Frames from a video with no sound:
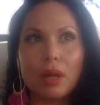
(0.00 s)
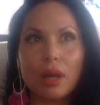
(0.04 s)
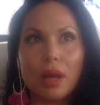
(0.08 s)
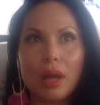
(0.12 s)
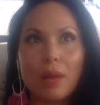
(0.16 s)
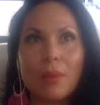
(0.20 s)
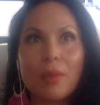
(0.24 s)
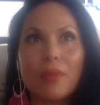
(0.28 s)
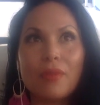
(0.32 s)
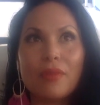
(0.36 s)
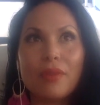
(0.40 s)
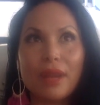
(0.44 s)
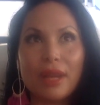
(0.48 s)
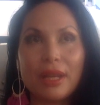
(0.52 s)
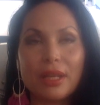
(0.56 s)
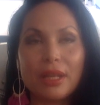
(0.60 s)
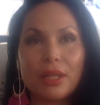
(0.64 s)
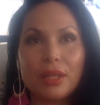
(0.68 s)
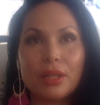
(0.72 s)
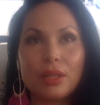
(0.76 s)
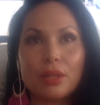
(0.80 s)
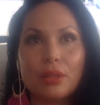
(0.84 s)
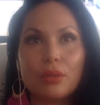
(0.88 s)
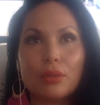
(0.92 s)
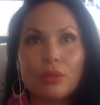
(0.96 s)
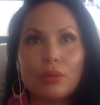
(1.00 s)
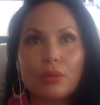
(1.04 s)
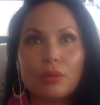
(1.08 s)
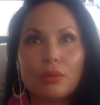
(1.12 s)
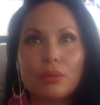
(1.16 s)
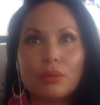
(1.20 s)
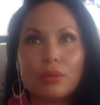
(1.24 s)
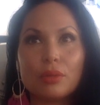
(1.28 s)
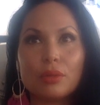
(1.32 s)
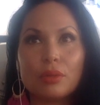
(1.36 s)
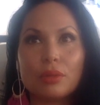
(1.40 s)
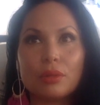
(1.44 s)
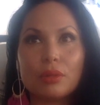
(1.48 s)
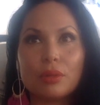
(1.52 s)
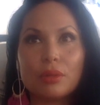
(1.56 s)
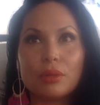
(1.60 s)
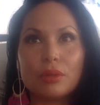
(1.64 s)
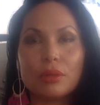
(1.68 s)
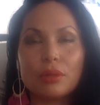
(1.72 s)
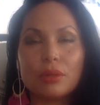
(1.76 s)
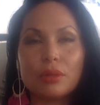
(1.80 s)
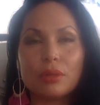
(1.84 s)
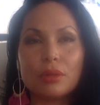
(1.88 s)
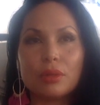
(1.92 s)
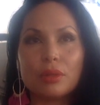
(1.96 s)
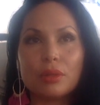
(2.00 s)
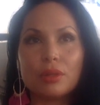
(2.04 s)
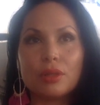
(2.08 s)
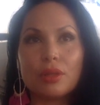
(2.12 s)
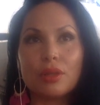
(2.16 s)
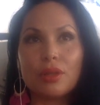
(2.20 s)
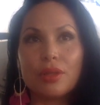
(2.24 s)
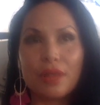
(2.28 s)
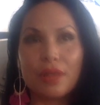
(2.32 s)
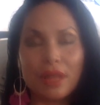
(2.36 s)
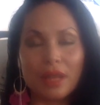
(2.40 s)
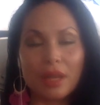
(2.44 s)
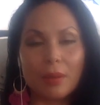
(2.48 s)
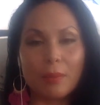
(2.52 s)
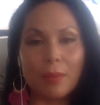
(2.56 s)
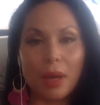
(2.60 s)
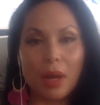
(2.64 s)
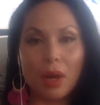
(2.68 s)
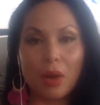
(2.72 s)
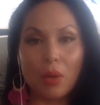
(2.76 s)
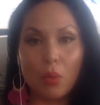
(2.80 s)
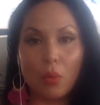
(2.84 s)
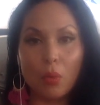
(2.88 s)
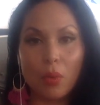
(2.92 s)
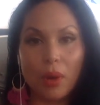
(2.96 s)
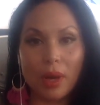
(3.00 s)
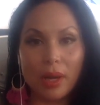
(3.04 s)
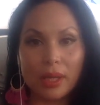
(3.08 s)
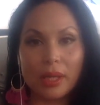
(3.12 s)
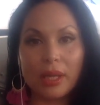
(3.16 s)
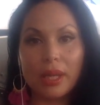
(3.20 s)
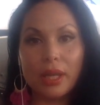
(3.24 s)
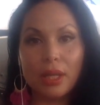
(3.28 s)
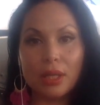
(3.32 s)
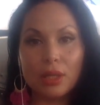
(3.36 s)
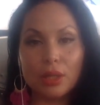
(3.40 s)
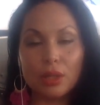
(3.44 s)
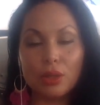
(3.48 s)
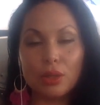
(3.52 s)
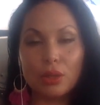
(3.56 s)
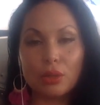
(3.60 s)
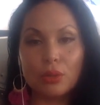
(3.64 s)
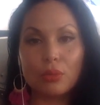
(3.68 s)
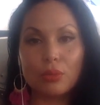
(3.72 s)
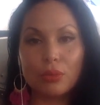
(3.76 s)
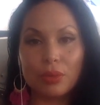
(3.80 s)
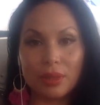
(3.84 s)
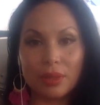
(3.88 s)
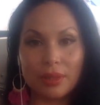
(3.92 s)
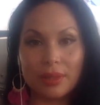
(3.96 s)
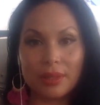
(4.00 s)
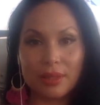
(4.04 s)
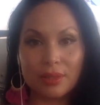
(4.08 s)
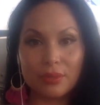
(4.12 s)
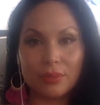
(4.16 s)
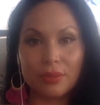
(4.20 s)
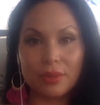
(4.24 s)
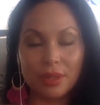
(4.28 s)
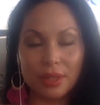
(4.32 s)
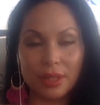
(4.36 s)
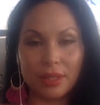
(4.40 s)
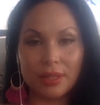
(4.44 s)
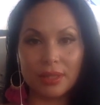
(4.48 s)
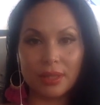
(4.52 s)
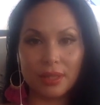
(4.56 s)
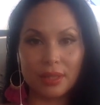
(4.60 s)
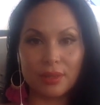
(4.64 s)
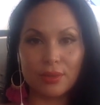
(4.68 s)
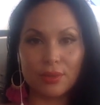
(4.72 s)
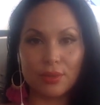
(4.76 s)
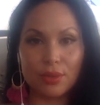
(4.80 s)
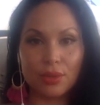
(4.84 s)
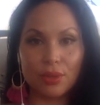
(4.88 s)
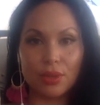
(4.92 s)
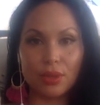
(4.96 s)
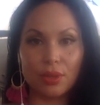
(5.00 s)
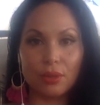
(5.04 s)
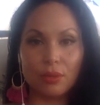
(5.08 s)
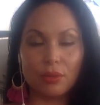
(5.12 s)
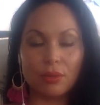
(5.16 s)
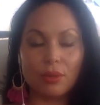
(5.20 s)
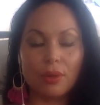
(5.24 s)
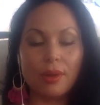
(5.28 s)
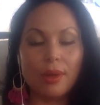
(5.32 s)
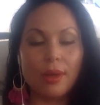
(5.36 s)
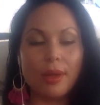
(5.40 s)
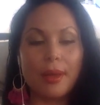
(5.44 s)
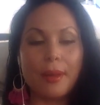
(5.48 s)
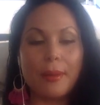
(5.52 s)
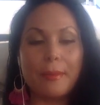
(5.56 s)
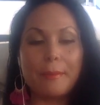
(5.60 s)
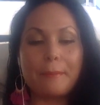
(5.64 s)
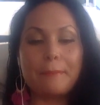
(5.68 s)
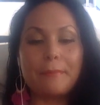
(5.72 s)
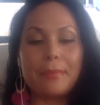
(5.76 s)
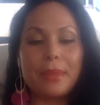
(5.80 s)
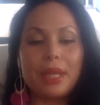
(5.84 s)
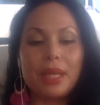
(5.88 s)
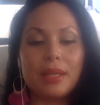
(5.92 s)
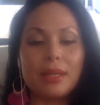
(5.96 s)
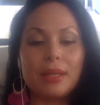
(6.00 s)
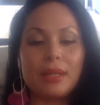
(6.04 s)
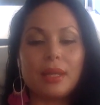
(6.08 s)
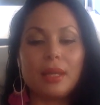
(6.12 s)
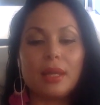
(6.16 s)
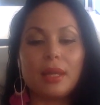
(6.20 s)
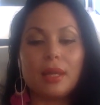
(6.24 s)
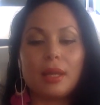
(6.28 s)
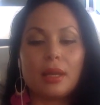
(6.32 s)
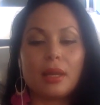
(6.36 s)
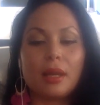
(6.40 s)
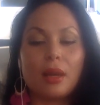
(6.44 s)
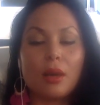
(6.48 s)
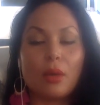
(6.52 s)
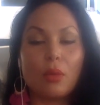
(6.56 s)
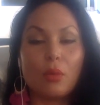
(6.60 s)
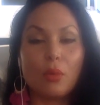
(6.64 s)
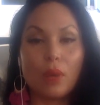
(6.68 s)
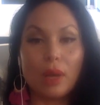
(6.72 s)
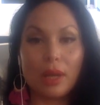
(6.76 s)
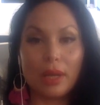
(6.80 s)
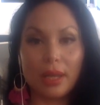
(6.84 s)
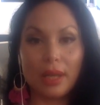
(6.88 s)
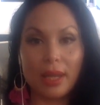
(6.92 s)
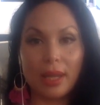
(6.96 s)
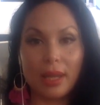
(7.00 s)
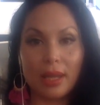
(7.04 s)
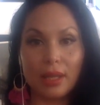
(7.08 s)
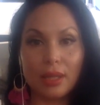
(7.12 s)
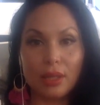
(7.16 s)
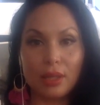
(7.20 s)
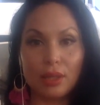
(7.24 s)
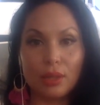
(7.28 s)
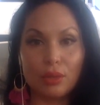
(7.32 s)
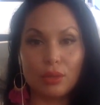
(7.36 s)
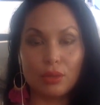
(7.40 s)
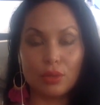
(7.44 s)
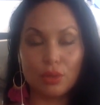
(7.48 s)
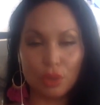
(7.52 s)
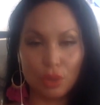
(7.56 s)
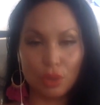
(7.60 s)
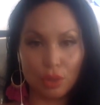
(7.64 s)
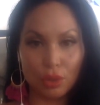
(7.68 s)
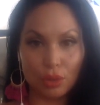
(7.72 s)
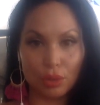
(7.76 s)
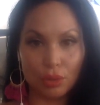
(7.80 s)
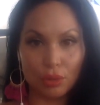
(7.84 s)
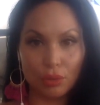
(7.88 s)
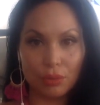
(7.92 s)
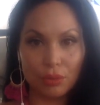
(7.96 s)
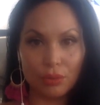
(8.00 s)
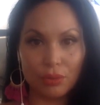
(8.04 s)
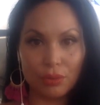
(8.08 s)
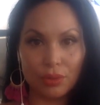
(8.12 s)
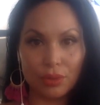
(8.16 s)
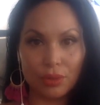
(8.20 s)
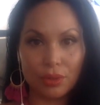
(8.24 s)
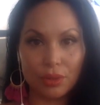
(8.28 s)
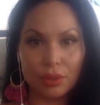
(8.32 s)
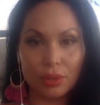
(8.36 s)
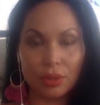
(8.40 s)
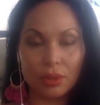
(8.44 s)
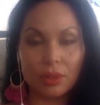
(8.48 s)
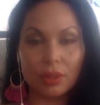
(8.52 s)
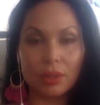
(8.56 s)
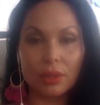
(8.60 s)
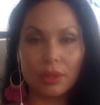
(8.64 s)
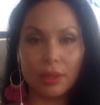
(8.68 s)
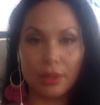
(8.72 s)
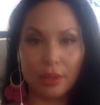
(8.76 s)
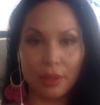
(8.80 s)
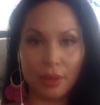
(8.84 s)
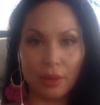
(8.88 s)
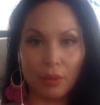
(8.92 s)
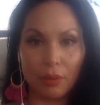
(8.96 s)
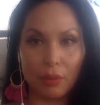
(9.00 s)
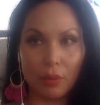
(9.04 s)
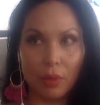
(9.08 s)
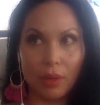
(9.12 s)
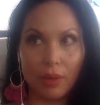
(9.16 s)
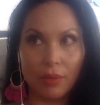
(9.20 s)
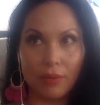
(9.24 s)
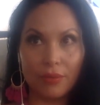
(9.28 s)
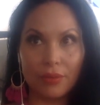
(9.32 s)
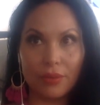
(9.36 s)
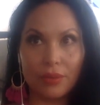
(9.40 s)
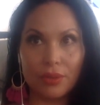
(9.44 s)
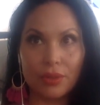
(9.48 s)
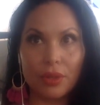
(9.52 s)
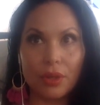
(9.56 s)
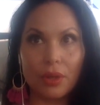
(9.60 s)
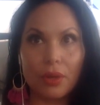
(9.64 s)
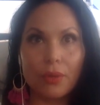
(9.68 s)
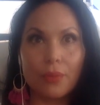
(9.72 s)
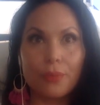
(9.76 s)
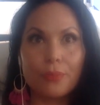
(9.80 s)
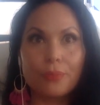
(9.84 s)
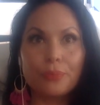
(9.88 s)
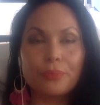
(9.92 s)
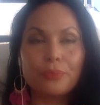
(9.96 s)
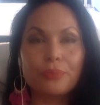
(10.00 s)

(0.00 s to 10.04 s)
I'm inviting you to think about what can you release resistance to, meaning what can you choose to let go of. So